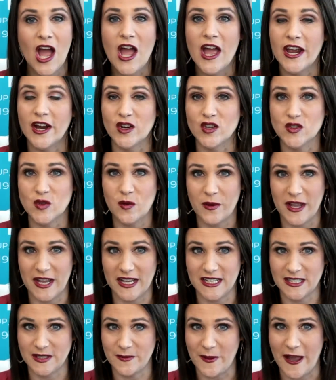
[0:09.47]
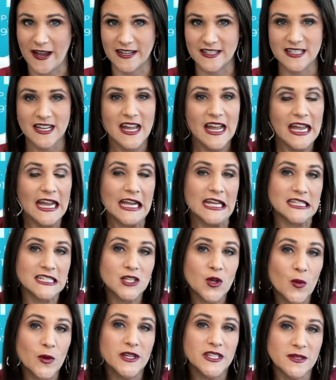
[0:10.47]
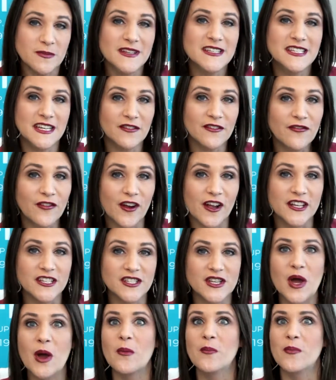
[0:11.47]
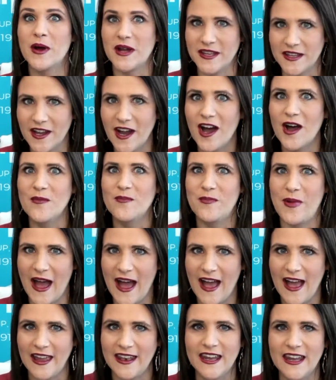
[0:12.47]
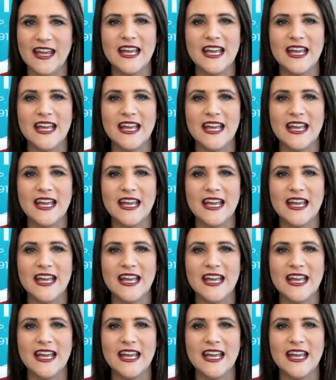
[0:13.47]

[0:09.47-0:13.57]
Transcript: Here's what we expect. It's going to be different, but not bad.